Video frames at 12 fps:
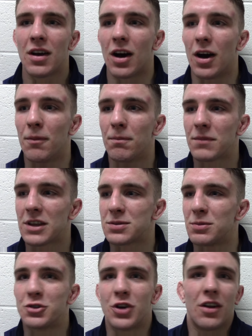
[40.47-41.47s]
um, get
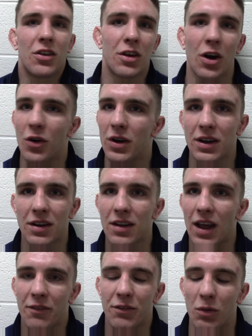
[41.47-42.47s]
some adrenaline going,
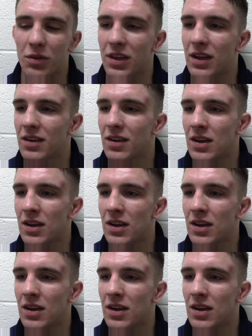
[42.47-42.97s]
have fun with it,